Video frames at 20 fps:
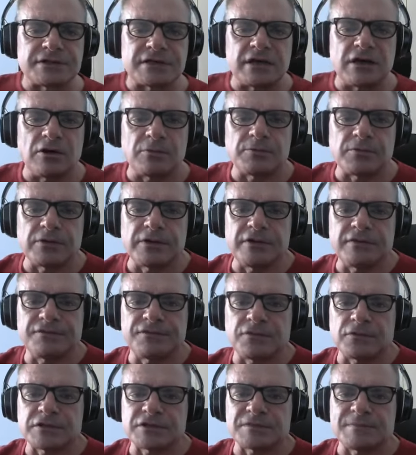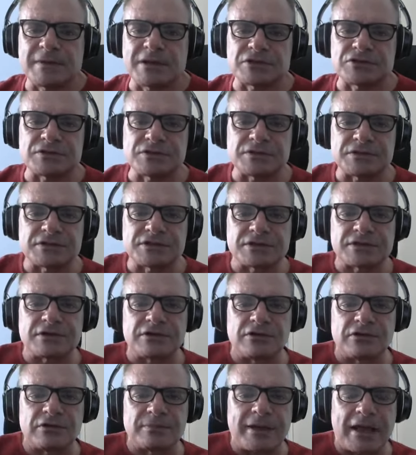to help reinforce measures to
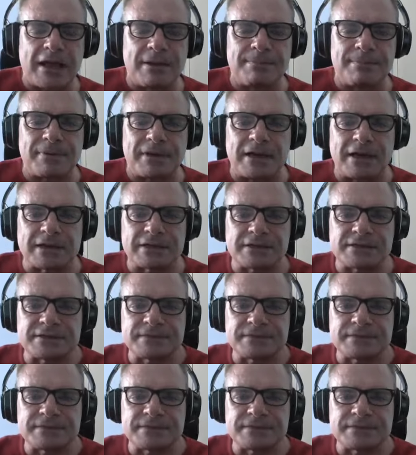curb mpox.